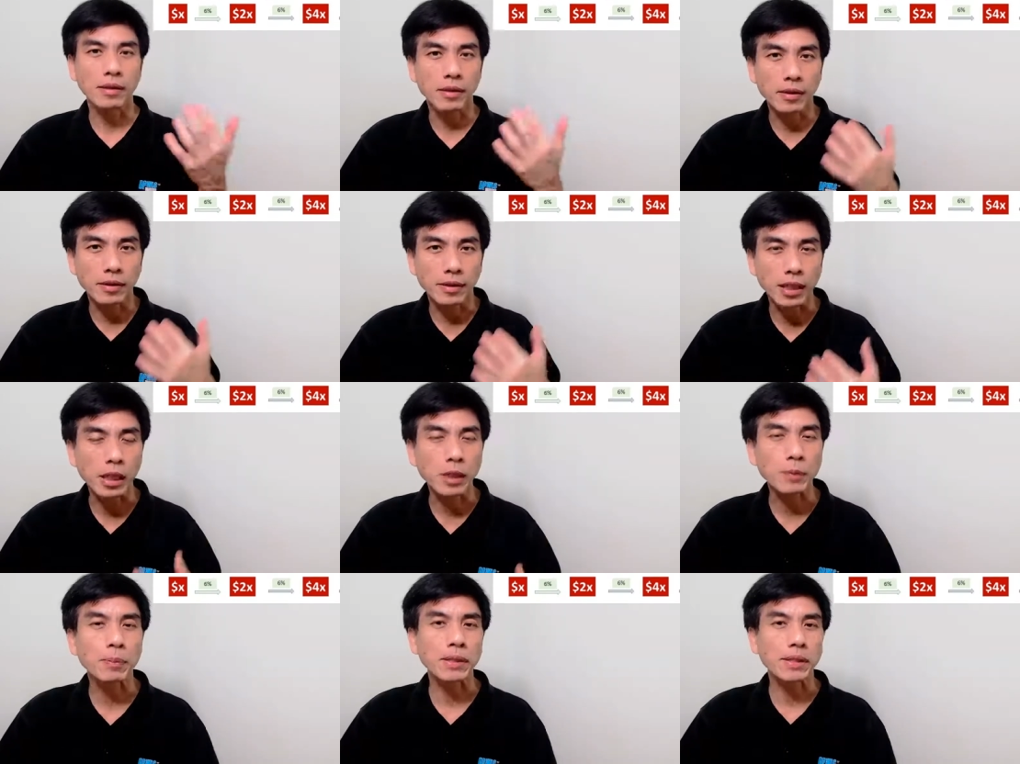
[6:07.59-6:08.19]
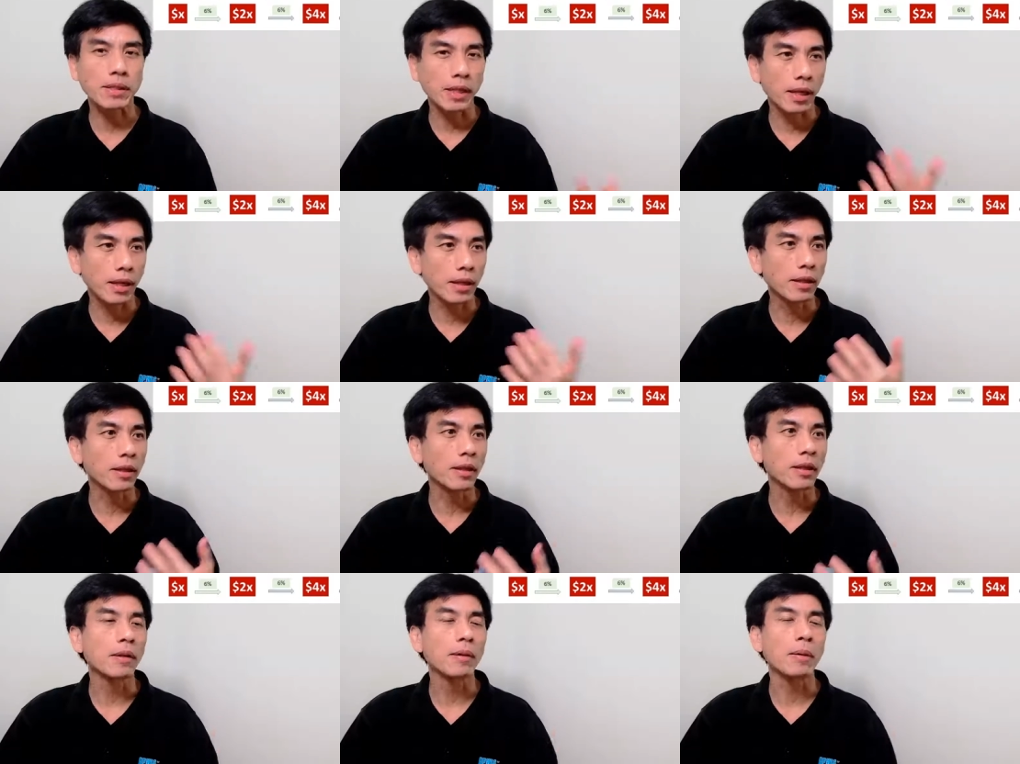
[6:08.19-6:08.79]

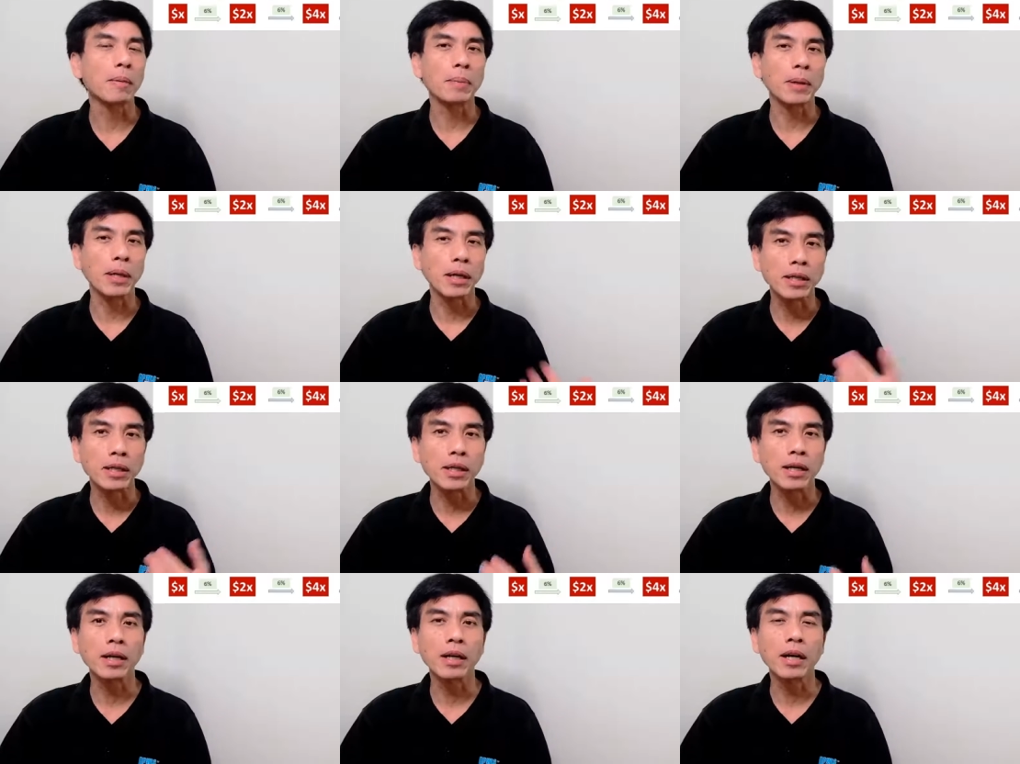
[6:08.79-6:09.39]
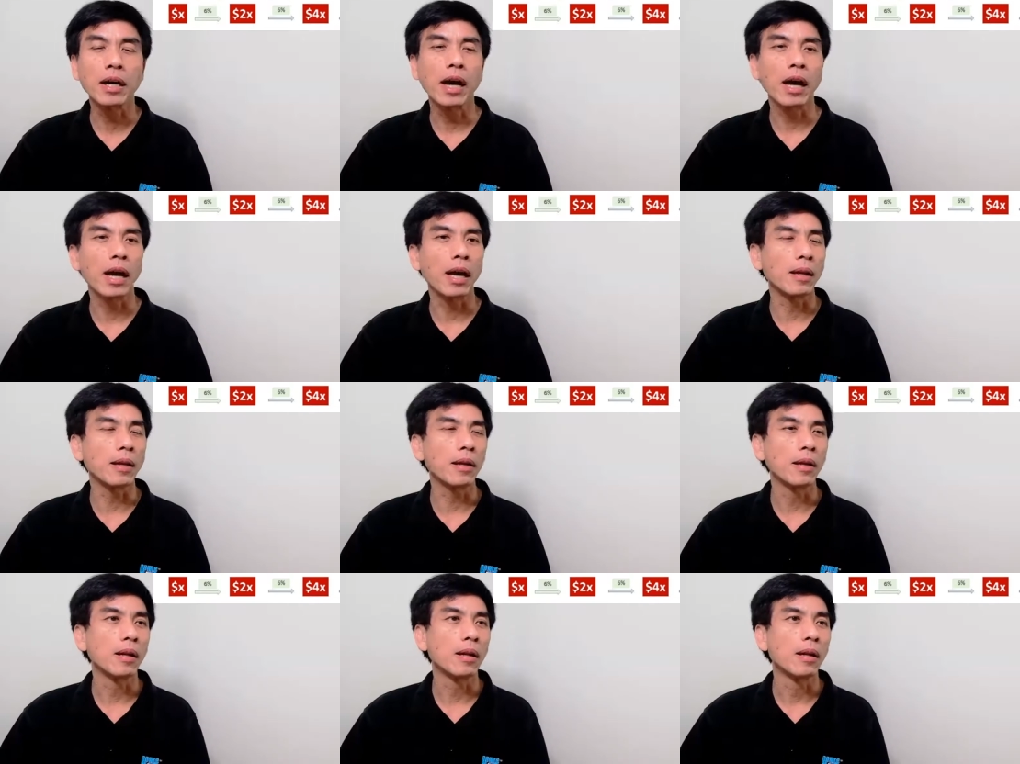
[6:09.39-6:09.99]
6% per year,
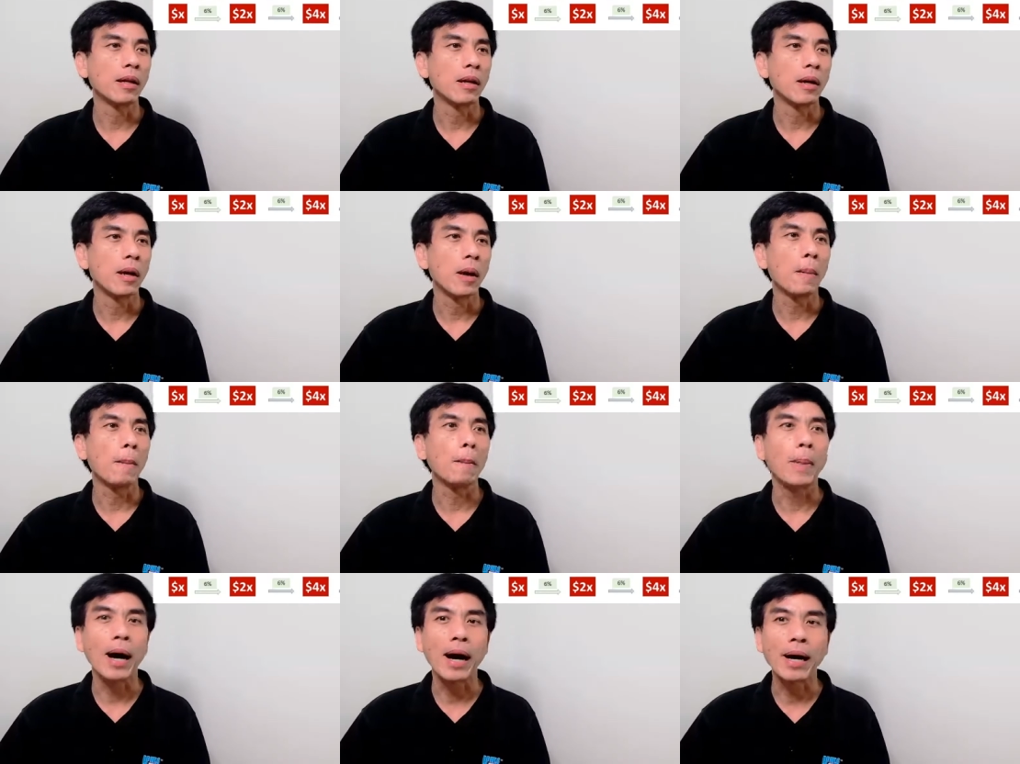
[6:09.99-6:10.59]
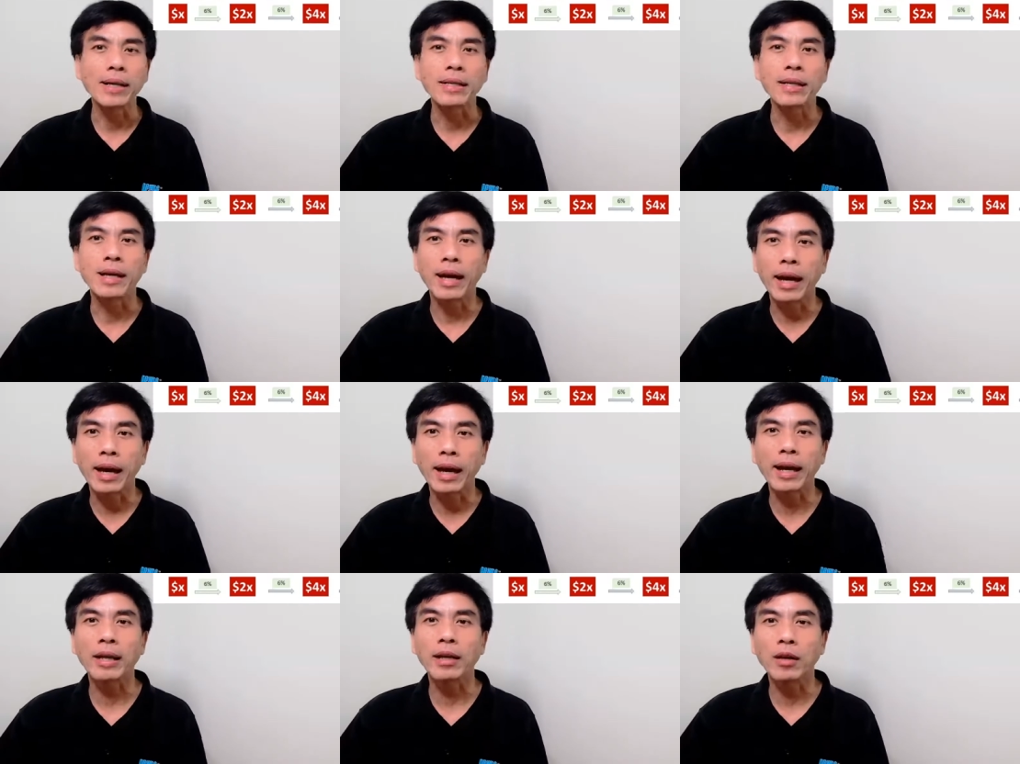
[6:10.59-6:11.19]
and by
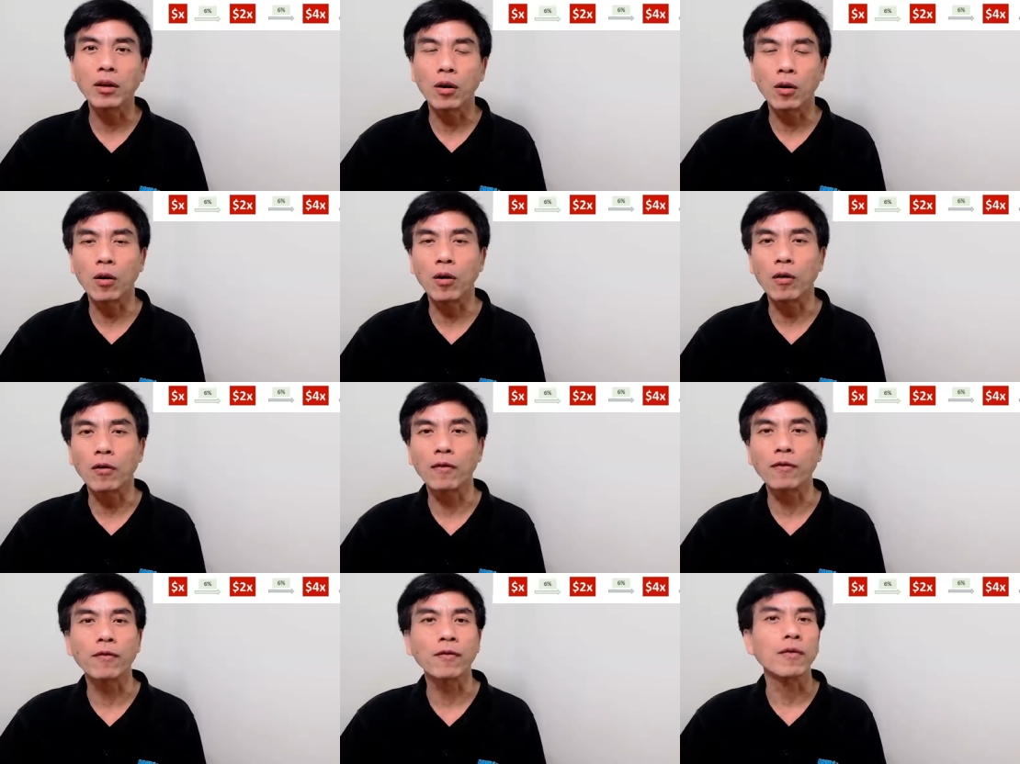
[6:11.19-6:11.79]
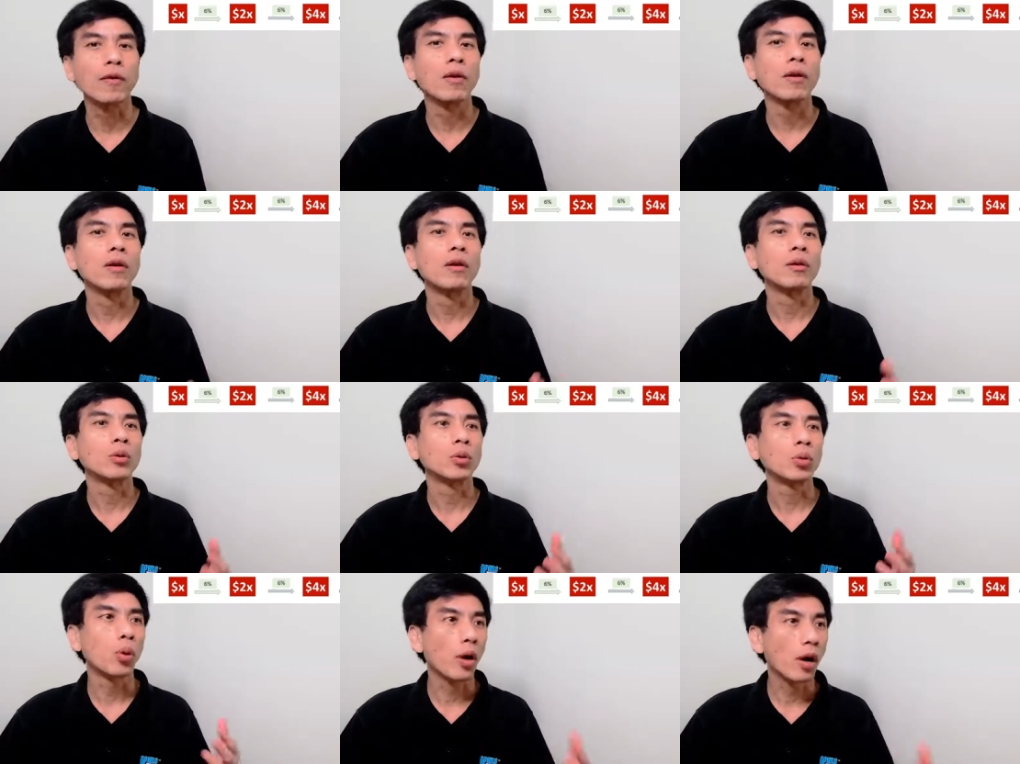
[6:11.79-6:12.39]
the end of
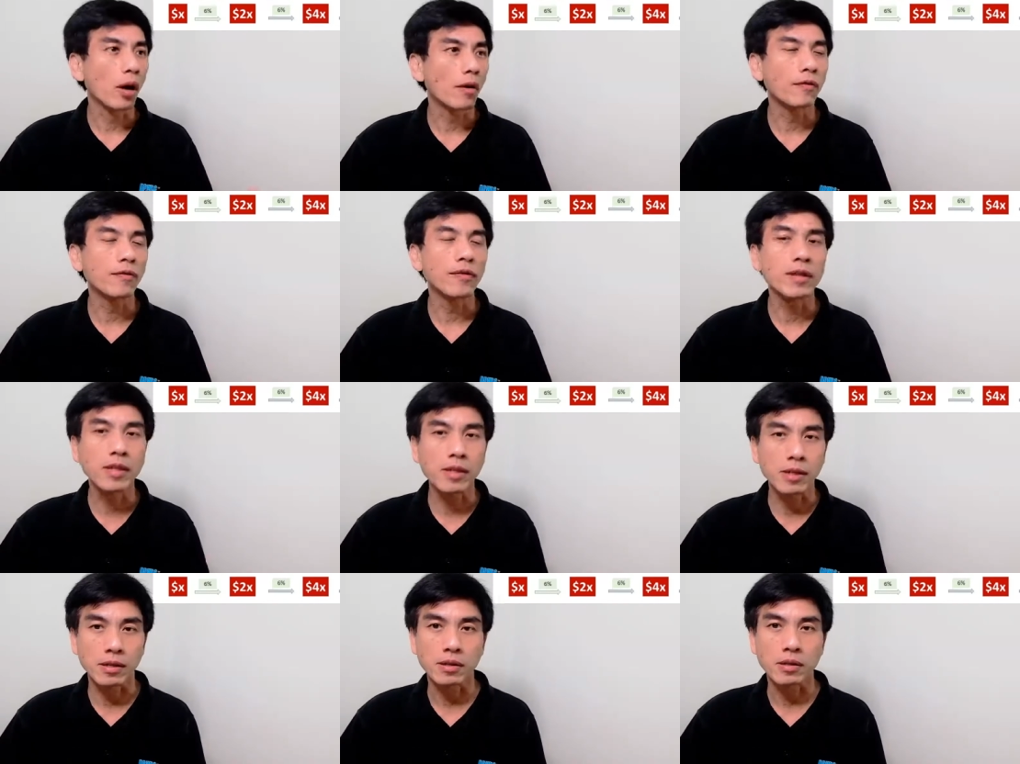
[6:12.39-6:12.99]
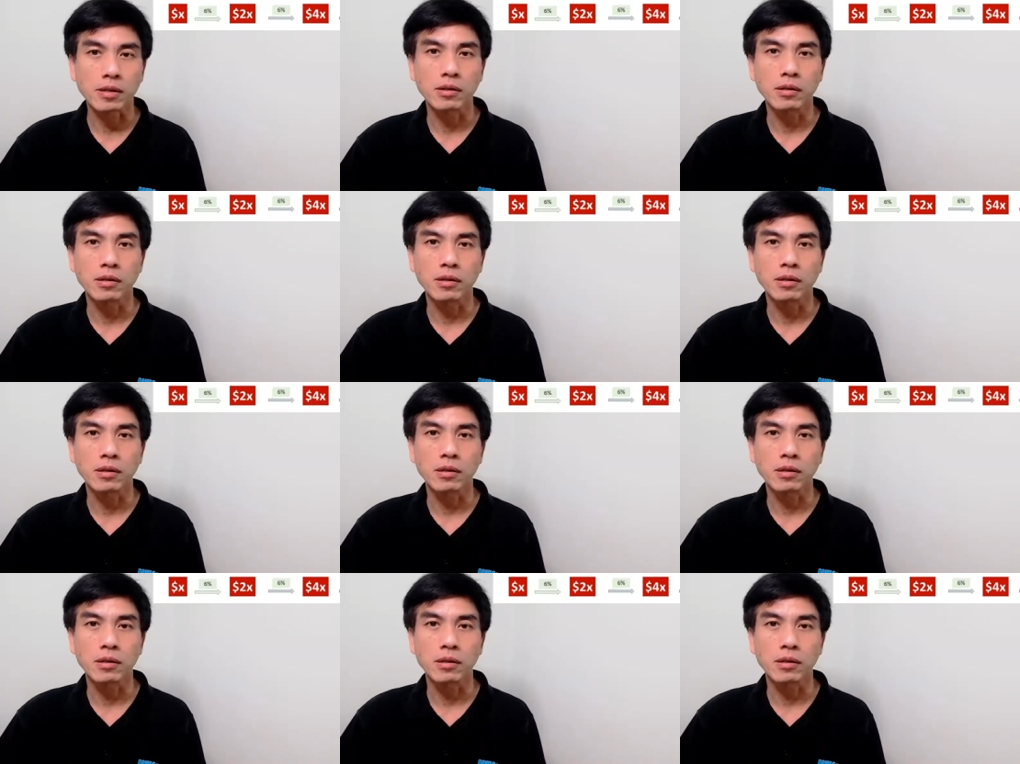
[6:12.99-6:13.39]
12 years,